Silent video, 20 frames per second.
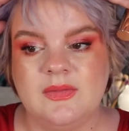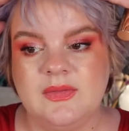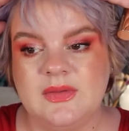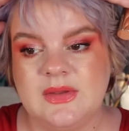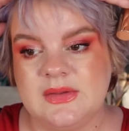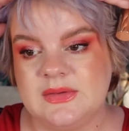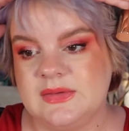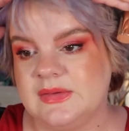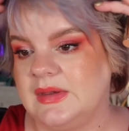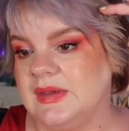
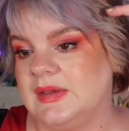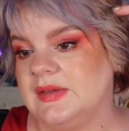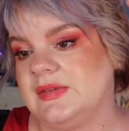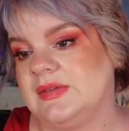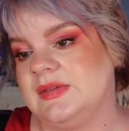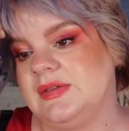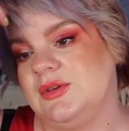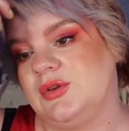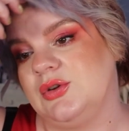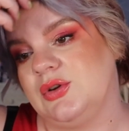this
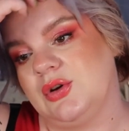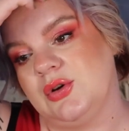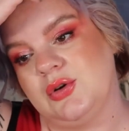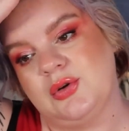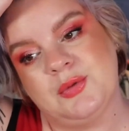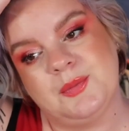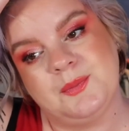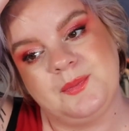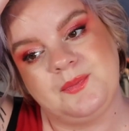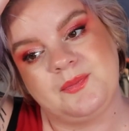is, you
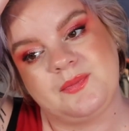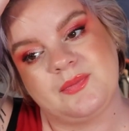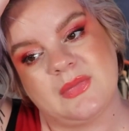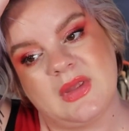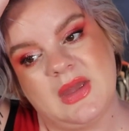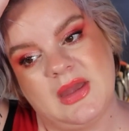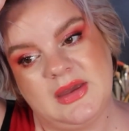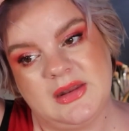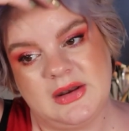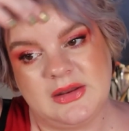know,
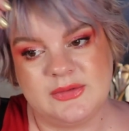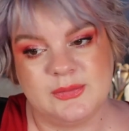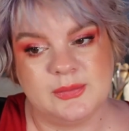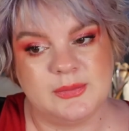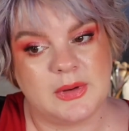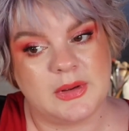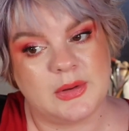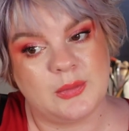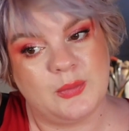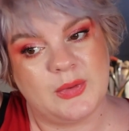it is
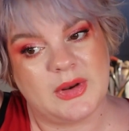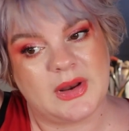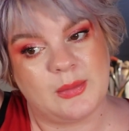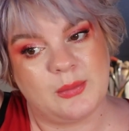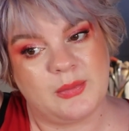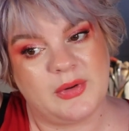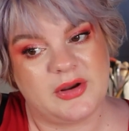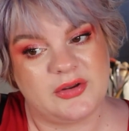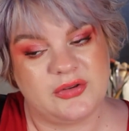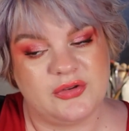what
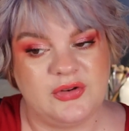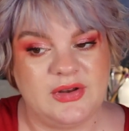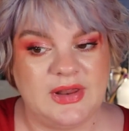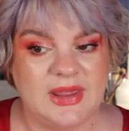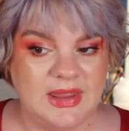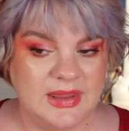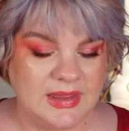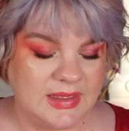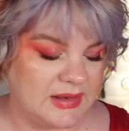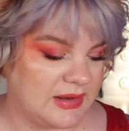I'm wearing
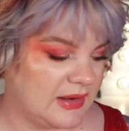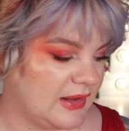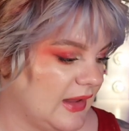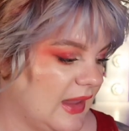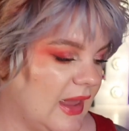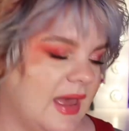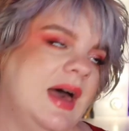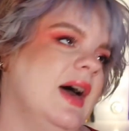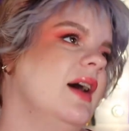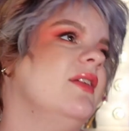today, and I
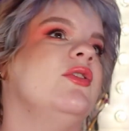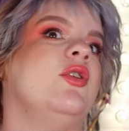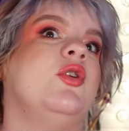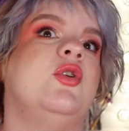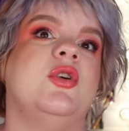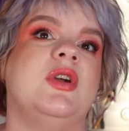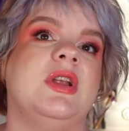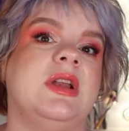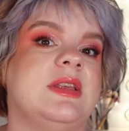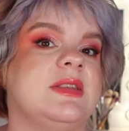have
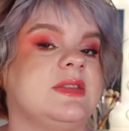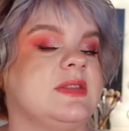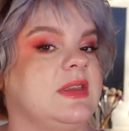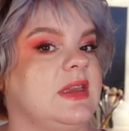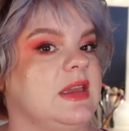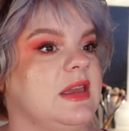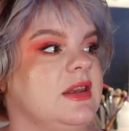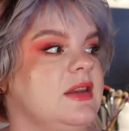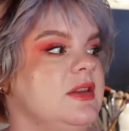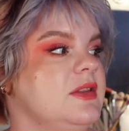oily
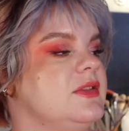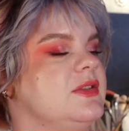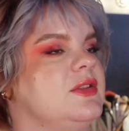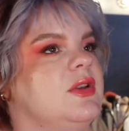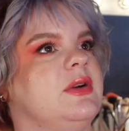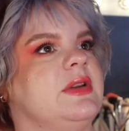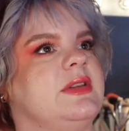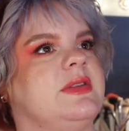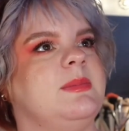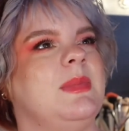skin,
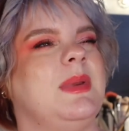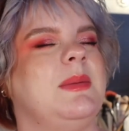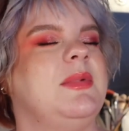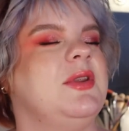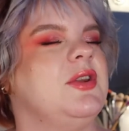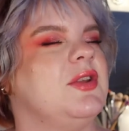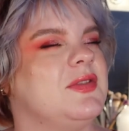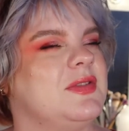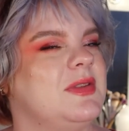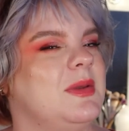so it's
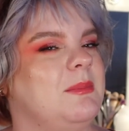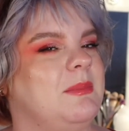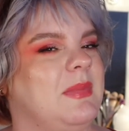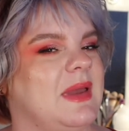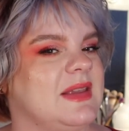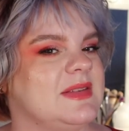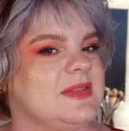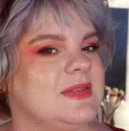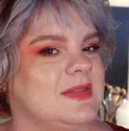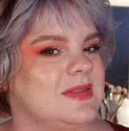maybe not the
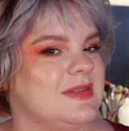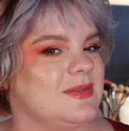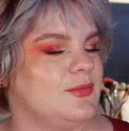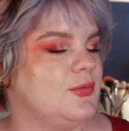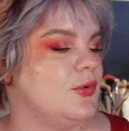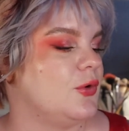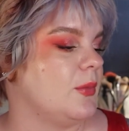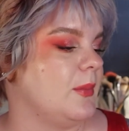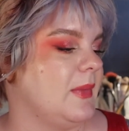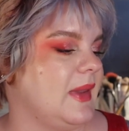best
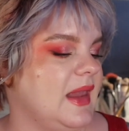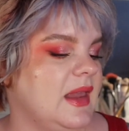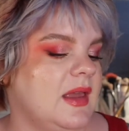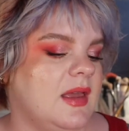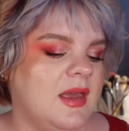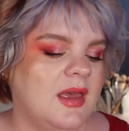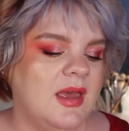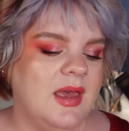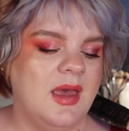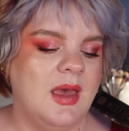for
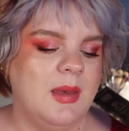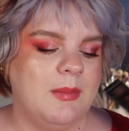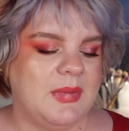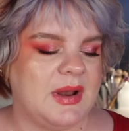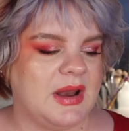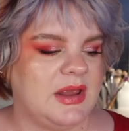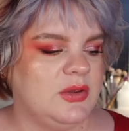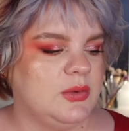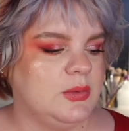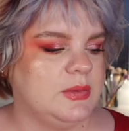me.
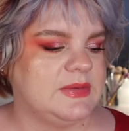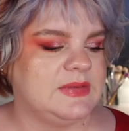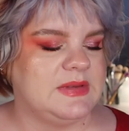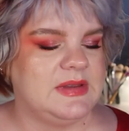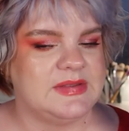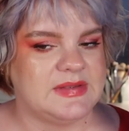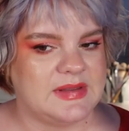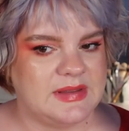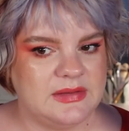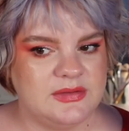But I use
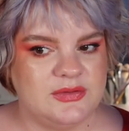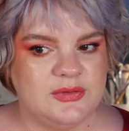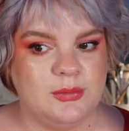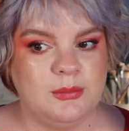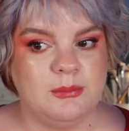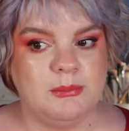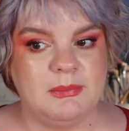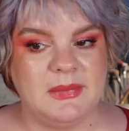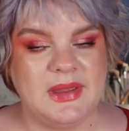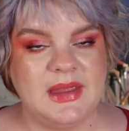this to
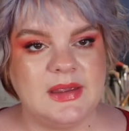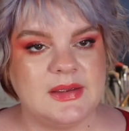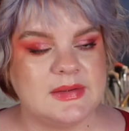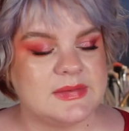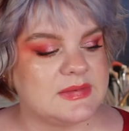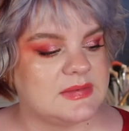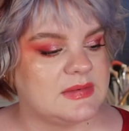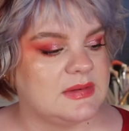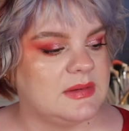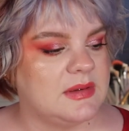
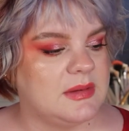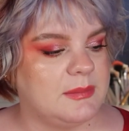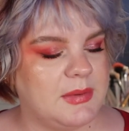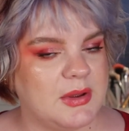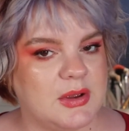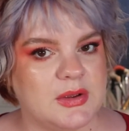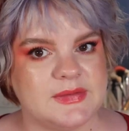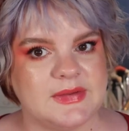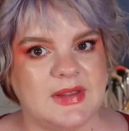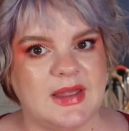mix,
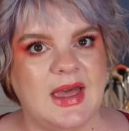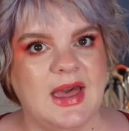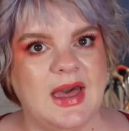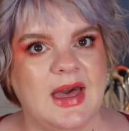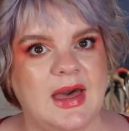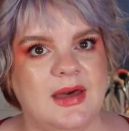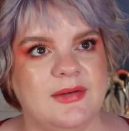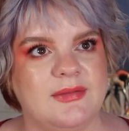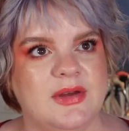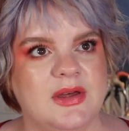because I
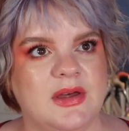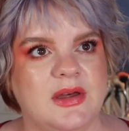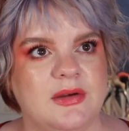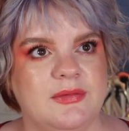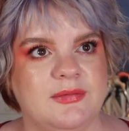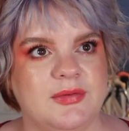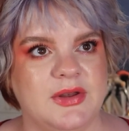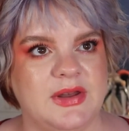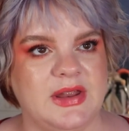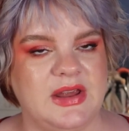have a
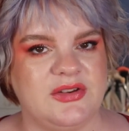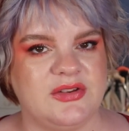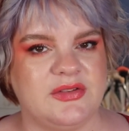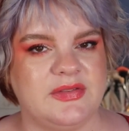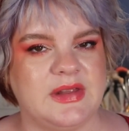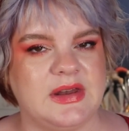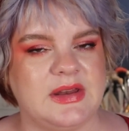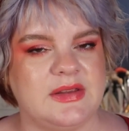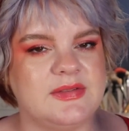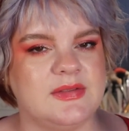foundation
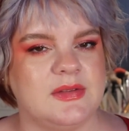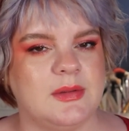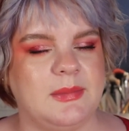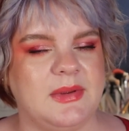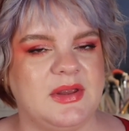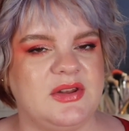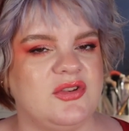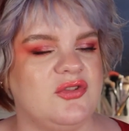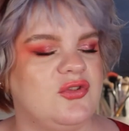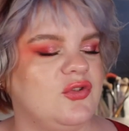that is a
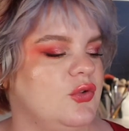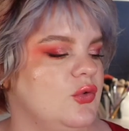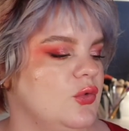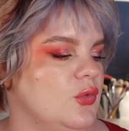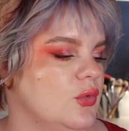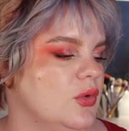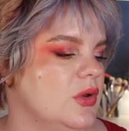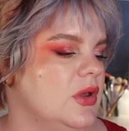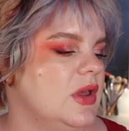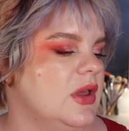bit
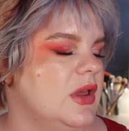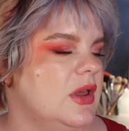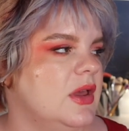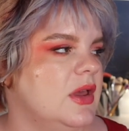too